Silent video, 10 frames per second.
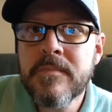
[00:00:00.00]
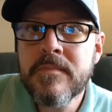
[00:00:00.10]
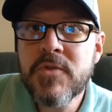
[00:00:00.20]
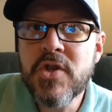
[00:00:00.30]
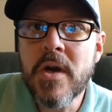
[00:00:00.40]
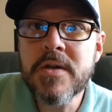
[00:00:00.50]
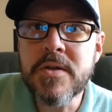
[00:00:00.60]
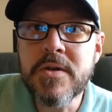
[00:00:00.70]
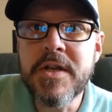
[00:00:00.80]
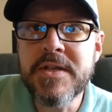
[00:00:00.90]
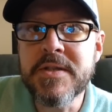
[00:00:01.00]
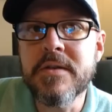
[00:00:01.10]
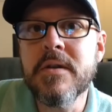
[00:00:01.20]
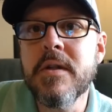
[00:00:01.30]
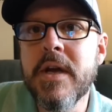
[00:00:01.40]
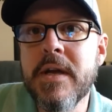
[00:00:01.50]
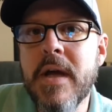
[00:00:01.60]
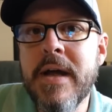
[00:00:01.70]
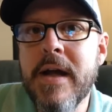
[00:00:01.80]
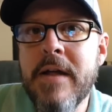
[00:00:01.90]
sharks are decent.
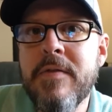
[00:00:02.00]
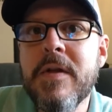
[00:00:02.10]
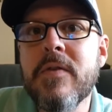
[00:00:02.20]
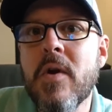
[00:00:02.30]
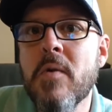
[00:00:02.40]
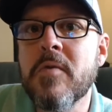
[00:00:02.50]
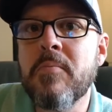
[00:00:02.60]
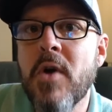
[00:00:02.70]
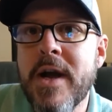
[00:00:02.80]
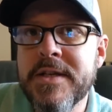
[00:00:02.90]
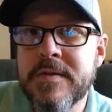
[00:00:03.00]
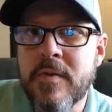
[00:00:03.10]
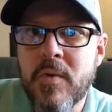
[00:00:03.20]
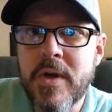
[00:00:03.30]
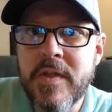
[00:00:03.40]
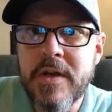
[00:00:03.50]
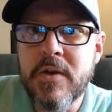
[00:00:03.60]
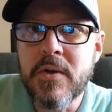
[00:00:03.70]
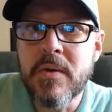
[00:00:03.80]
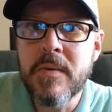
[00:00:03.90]
I think they're overpriced for what they do.